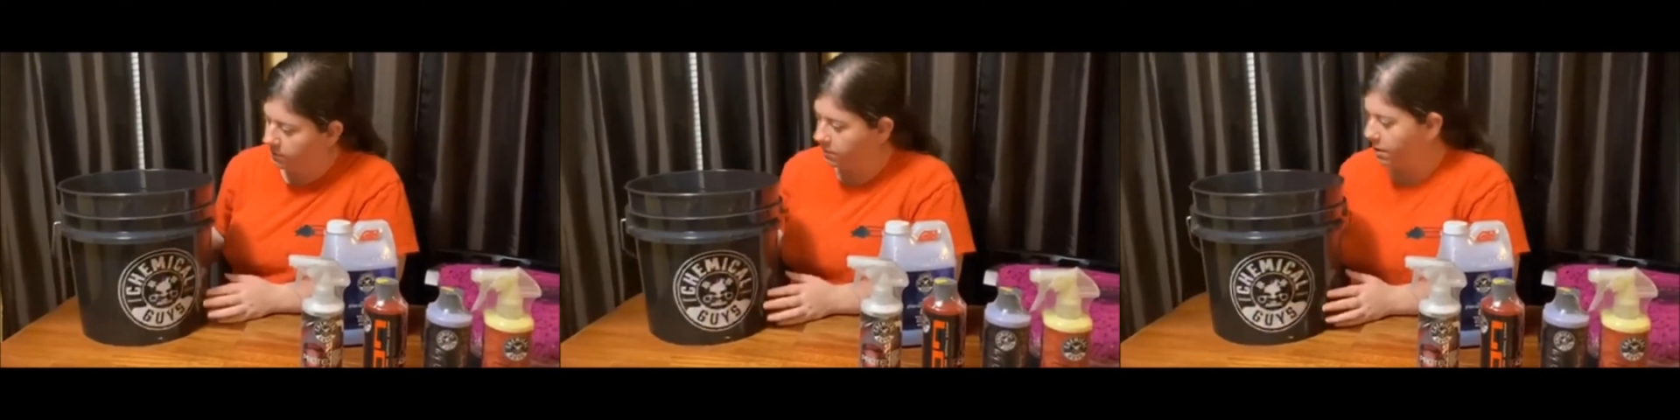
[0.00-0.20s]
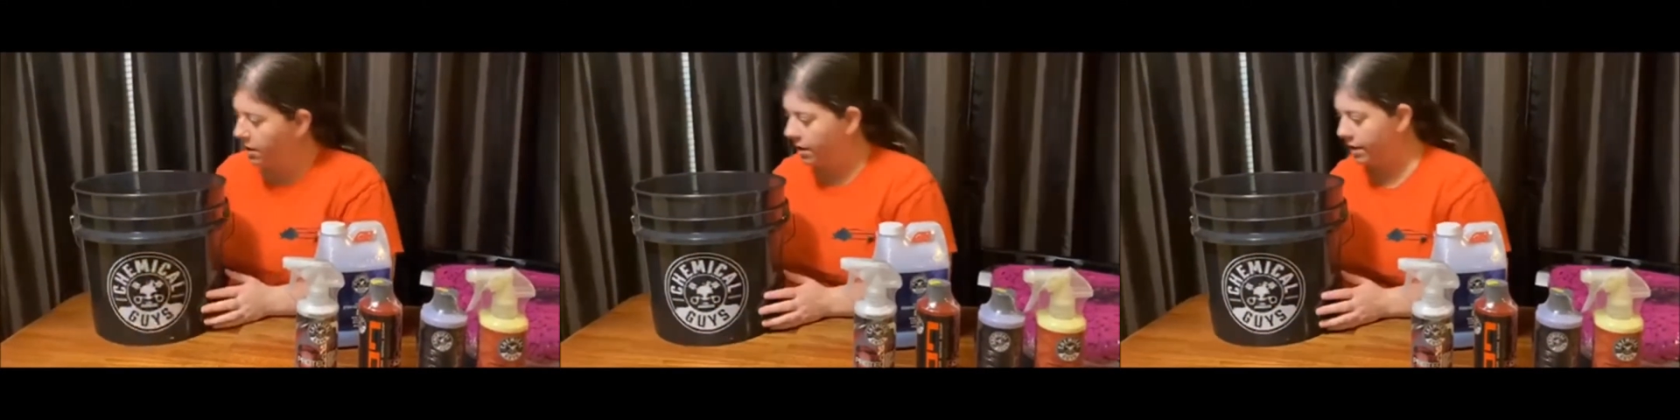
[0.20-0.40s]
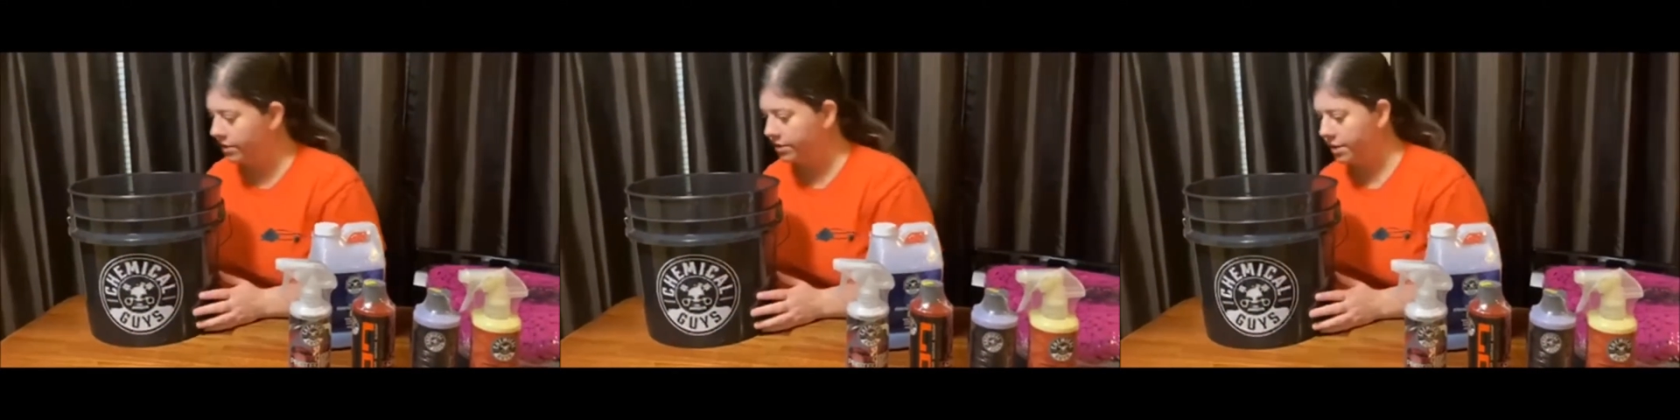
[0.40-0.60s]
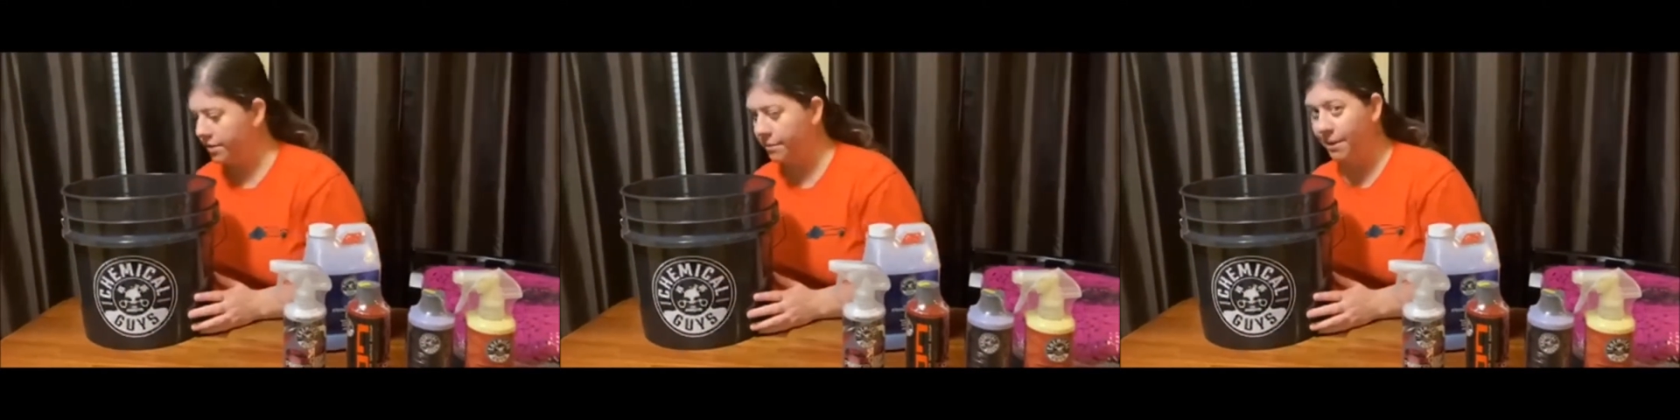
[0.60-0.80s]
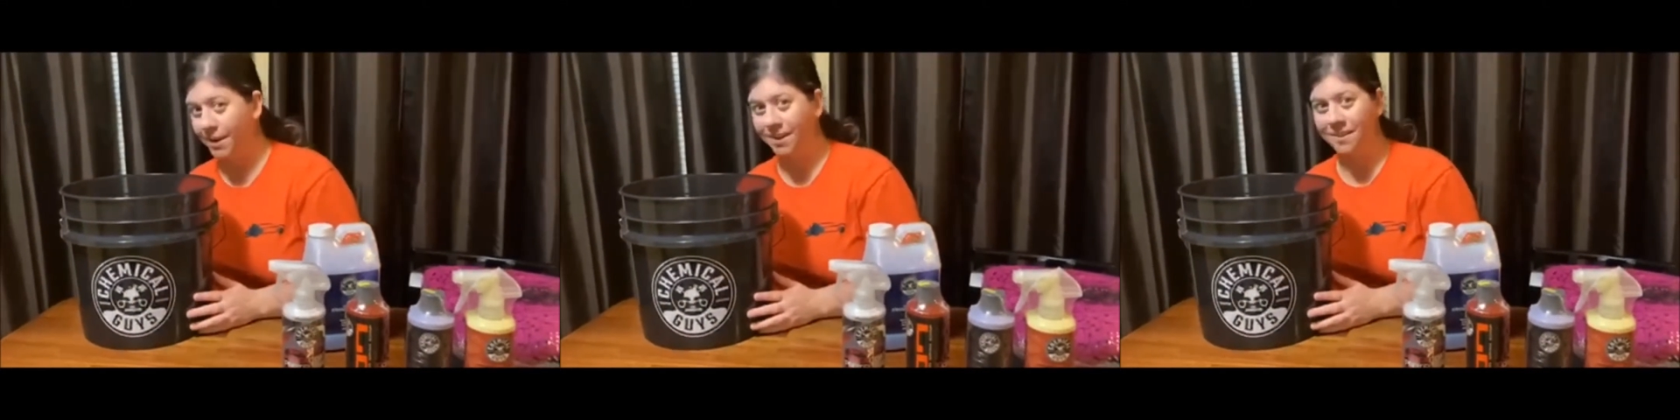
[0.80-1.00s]
collection
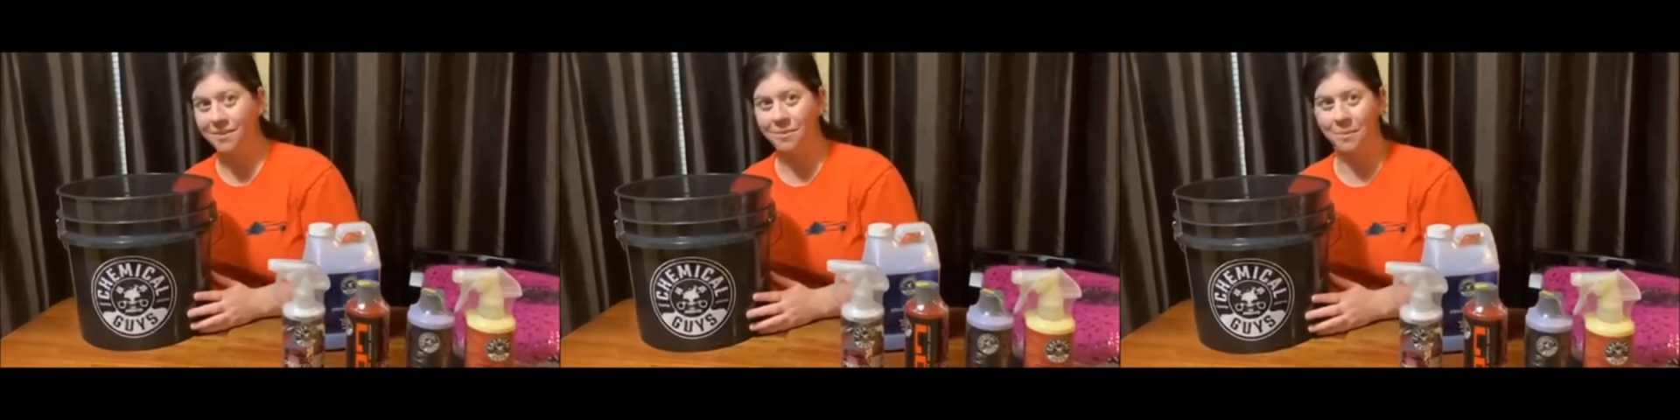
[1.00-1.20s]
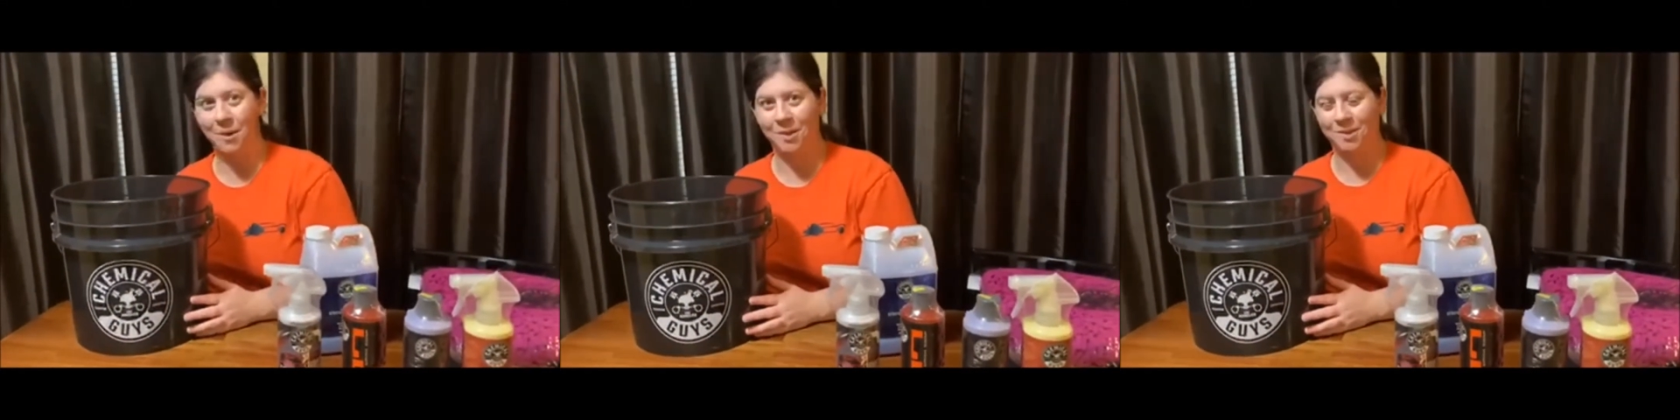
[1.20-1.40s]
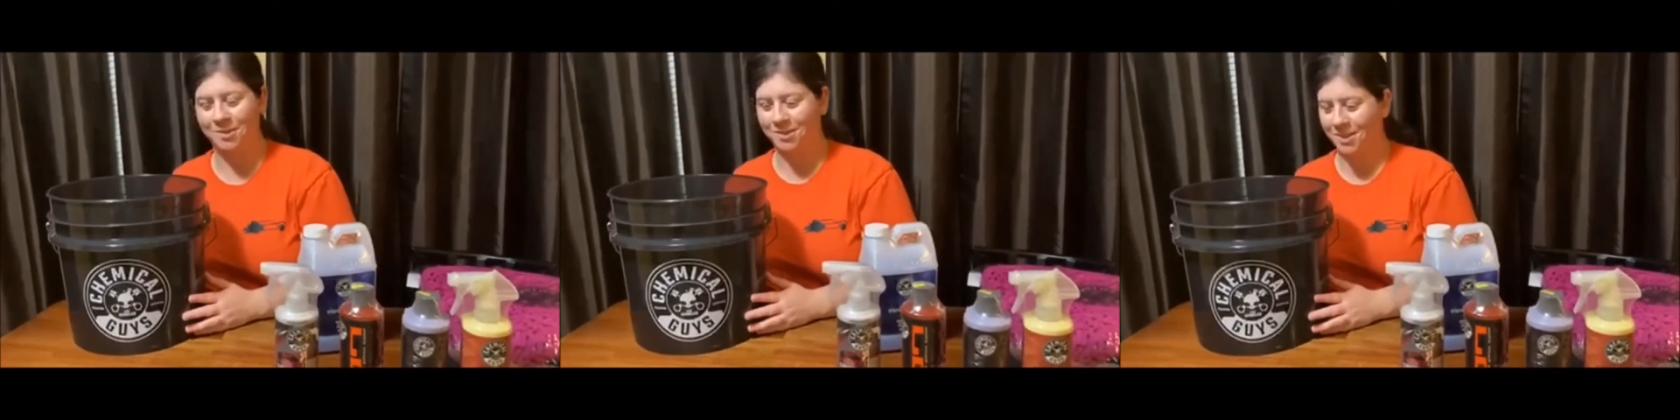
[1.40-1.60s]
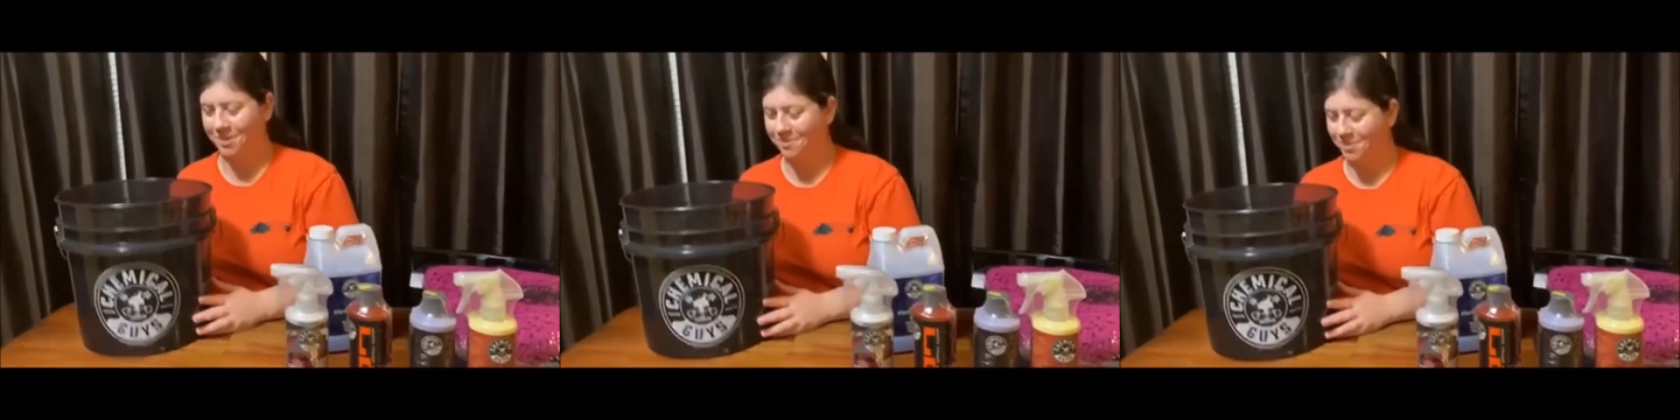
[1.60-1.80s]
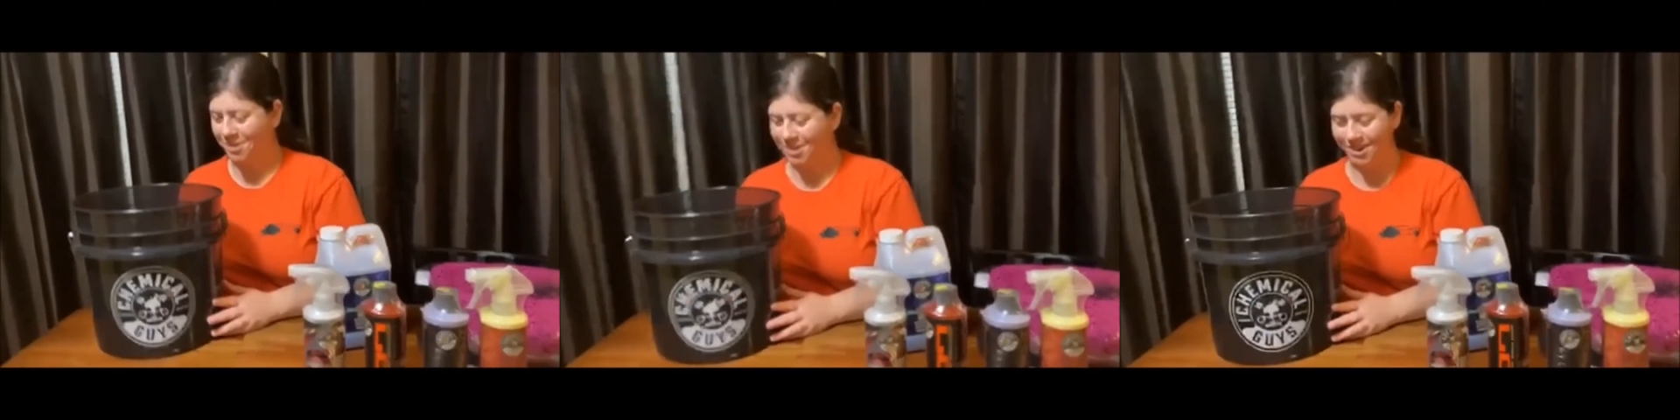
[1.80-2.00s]
of buckets by the
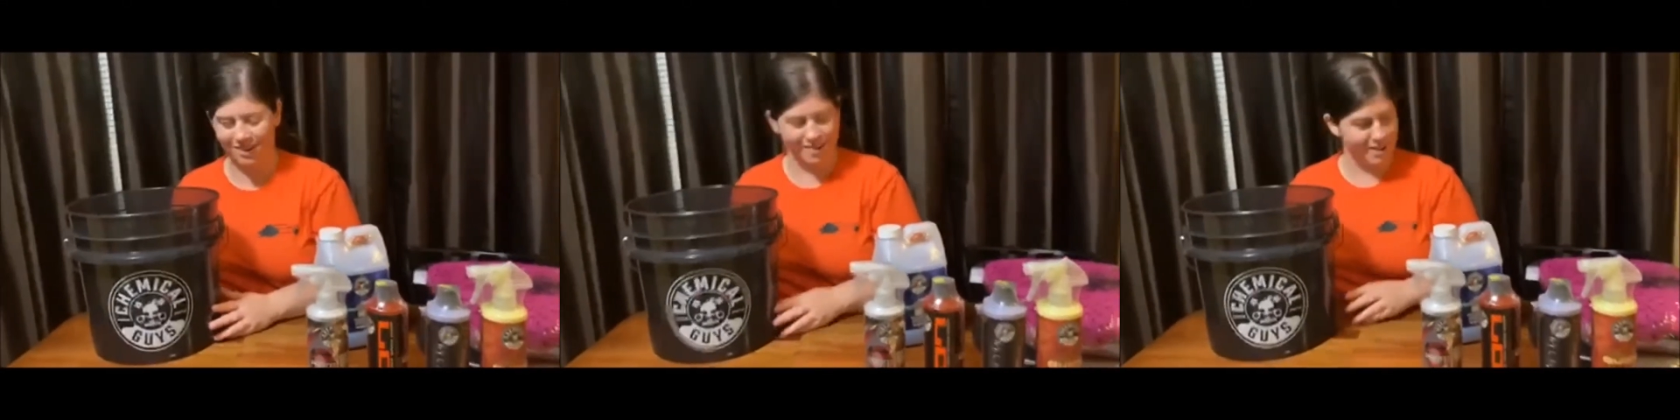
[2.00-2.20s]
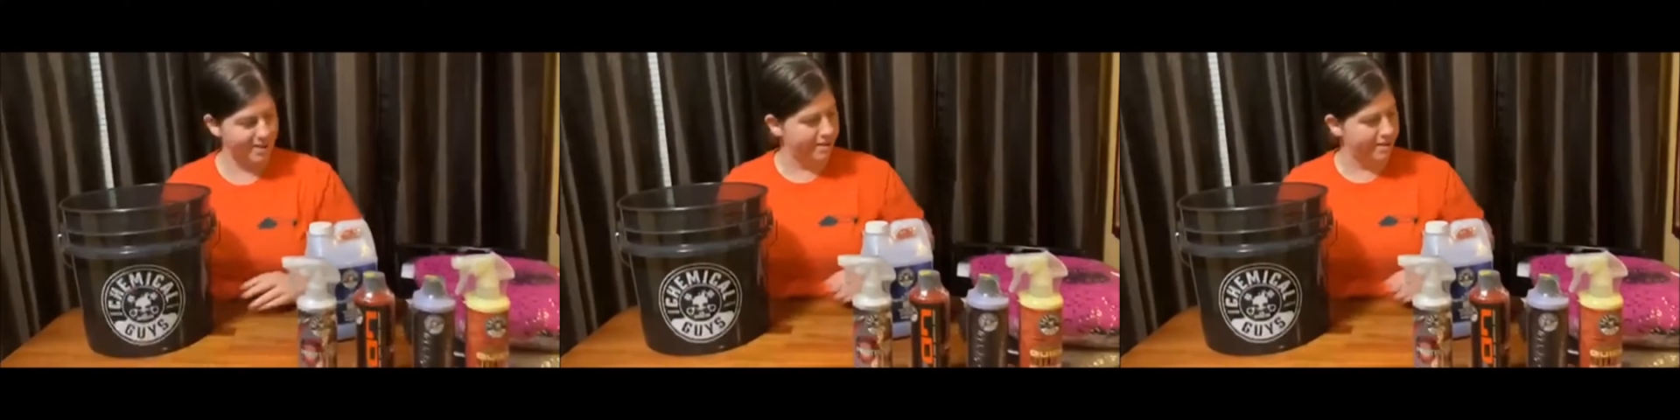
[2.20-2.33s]
time we're done.